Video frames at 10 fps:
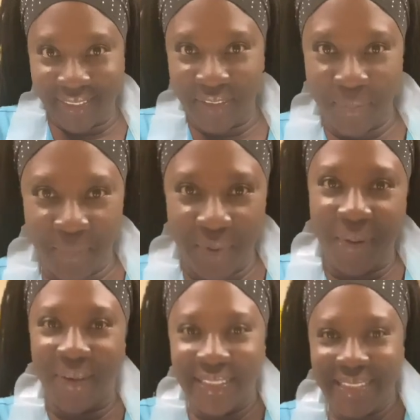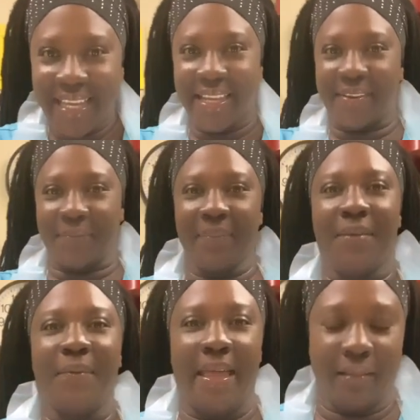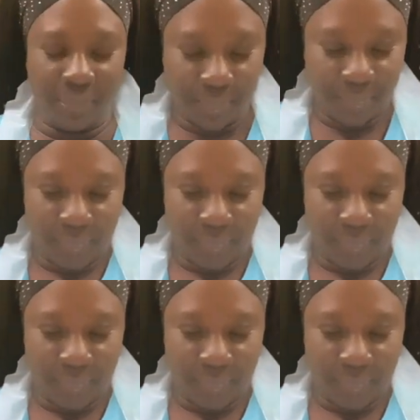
Good morning. Well,